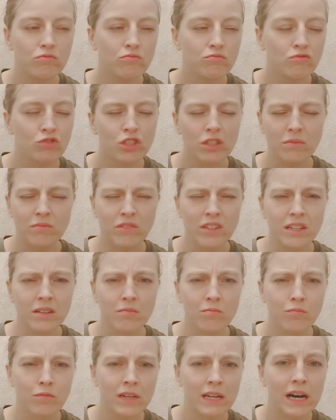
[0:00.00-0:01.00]
something
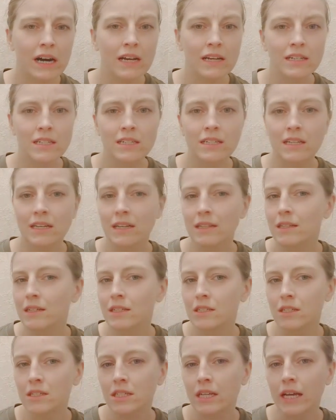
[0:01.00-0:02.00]
light and
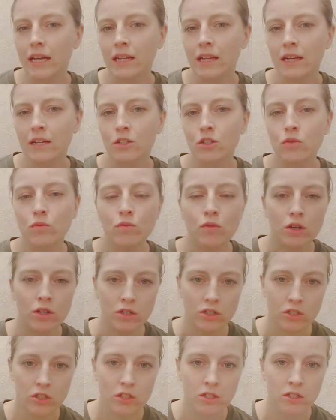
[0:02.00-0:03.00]
entertaining to
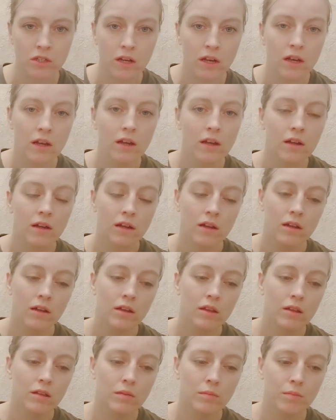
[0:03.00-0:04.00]
watch,
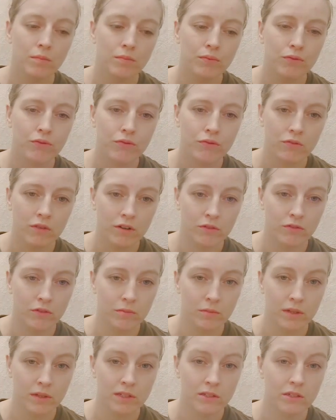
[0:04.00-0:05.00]

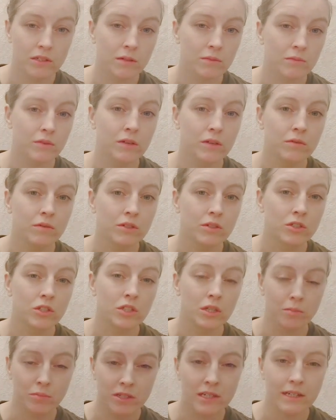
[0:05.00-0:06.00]
preferably something with
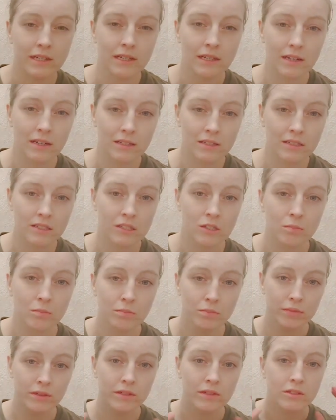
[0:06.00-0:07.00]
subtitles,
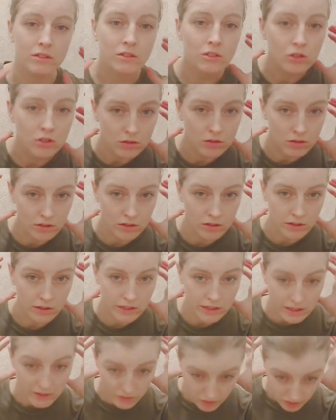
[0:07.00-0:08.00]
because you're gonna
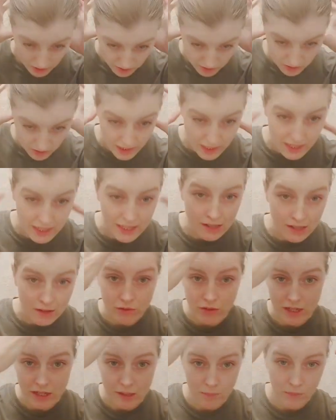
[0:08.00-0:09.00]
have a lot of cling
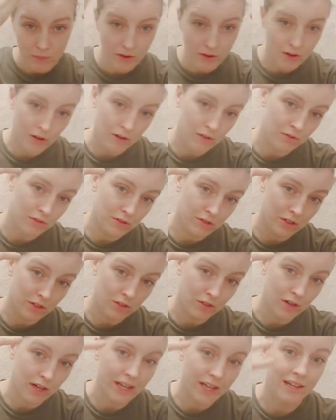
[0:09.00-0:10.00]
wrap covering
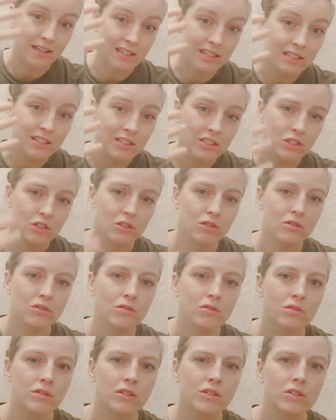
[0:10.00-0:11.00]
your head,
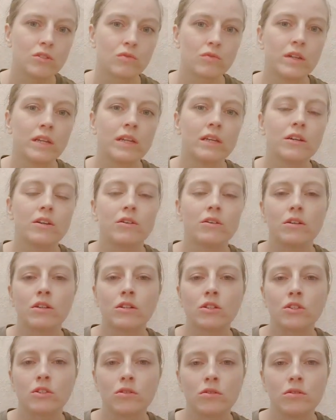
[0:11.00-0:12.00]
so it's really going
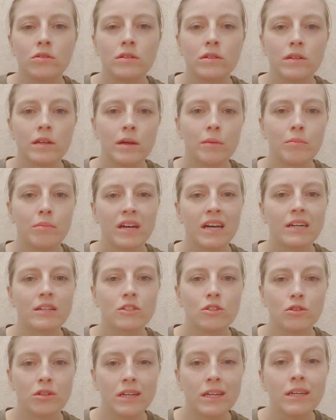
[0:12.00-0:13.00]
to impact
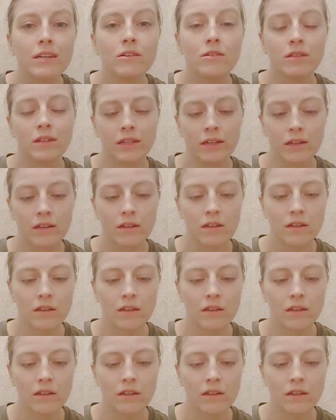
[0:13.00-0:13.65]
your hearing.